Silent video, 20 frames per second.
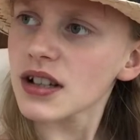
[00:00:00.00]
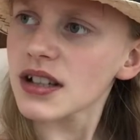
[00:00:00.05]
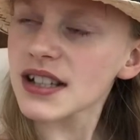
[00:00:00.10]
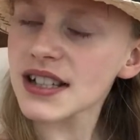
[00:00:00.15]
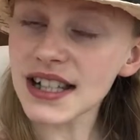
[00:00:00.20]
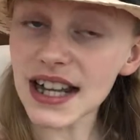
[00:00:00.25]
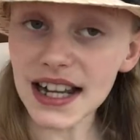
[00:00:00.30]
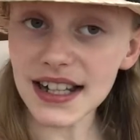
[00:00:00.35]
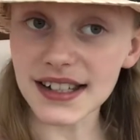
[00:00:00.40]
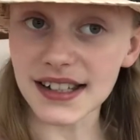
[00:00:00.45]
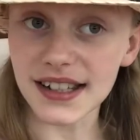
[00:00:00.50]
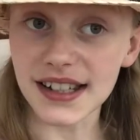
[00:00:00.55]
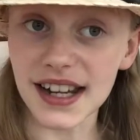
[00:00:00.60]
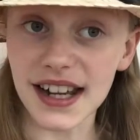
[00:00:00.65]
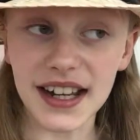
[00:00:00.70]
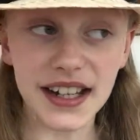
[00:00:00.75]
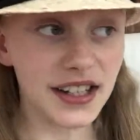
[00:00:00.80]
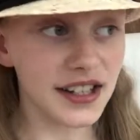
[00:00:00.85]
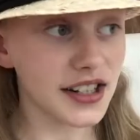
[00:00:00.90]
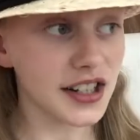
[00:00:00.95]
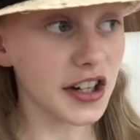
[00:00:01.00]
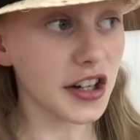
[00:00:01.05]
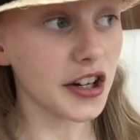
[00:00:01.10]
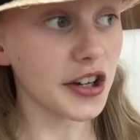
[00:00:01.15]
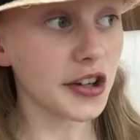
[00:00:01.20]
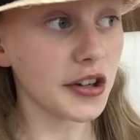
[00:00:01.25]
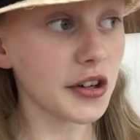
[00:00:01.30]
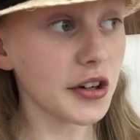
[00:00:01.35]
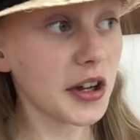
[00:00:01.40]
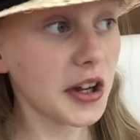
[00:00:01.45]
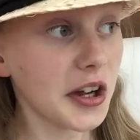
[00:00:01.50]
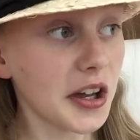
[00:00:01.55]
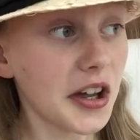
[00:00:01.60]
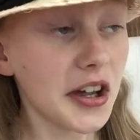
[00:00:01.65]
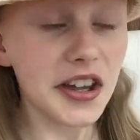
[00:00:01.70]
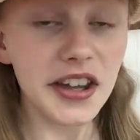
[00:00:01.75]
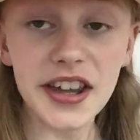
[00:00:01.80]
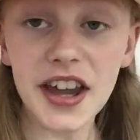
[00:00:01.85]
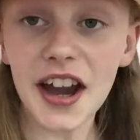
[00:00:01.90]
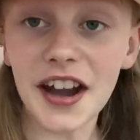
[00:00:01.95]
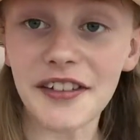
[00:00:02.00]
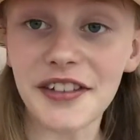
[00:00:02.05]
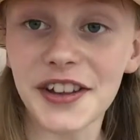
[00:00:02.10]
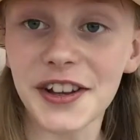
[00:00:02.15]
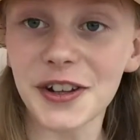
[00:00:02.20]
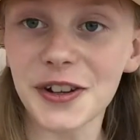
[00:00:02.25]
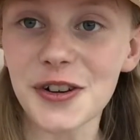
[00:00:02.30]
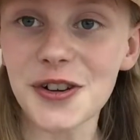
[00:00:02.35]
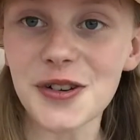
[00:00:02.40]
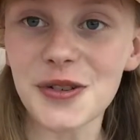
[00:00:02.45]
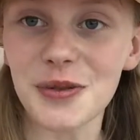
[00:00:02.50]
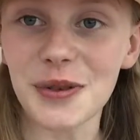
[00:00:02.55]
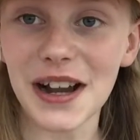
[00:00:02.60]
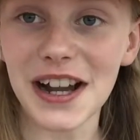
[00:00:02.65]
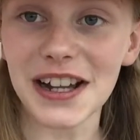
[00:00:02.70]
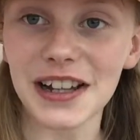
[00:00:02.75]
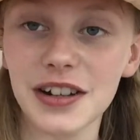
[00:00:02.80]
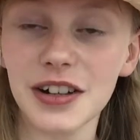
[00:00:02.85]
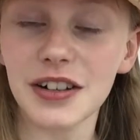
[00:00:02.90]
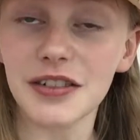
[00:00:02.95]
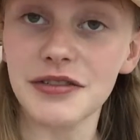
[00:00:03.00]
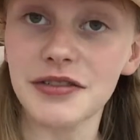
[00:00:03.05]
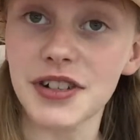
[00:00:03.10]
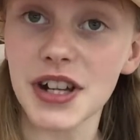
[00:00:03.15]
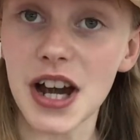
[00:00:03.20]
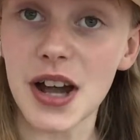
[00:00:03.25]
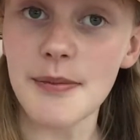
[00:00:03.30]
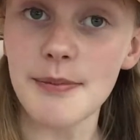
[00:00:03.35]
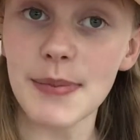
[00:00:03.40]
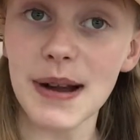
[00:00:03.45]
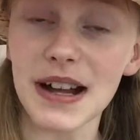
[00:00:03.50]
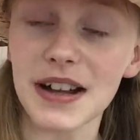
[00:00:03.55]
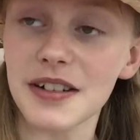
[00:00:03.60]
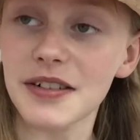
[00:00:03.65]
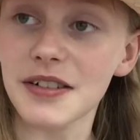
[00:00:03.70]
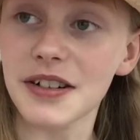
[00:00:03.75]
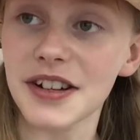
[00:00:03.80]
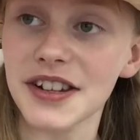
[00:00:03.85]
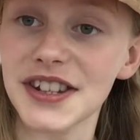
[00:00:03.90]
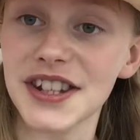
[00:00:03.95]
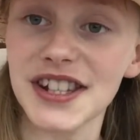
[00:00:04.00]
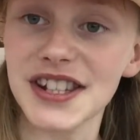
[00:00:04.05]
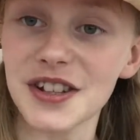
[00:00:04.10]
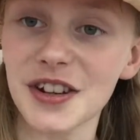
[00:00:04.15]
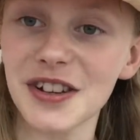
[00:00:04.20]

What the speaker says: Saturday, so yeah, I've still got quite a lot of time back in this